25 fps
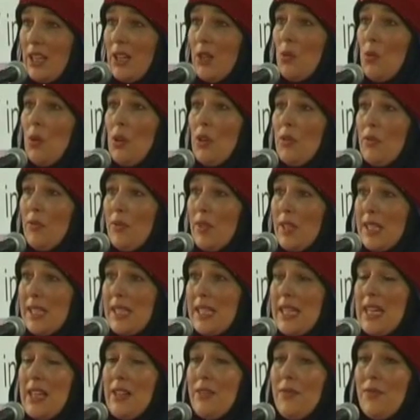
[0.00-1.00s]
one of the
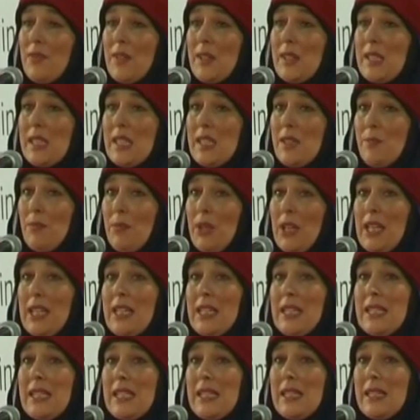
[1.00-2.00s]
safest
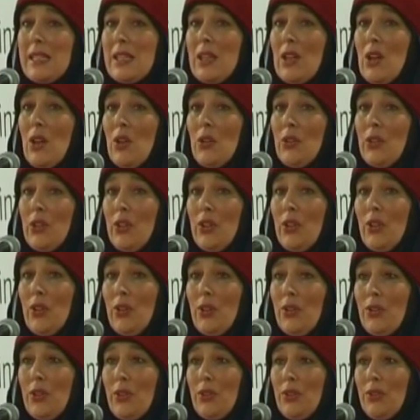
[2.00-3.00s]
places on
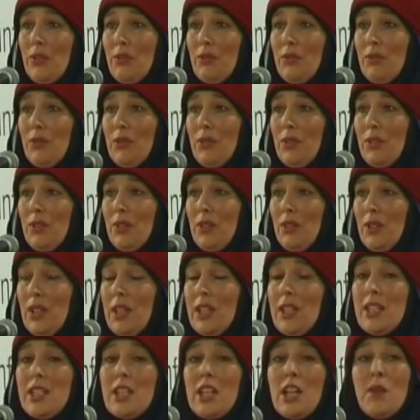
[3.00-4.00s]
earth
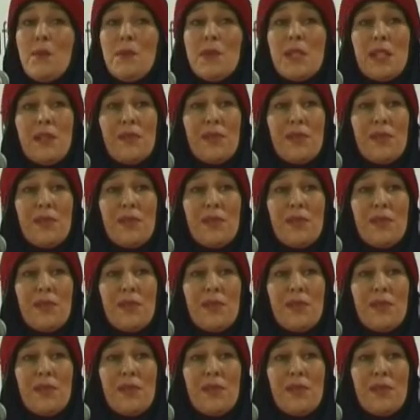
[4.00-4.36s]
in terms of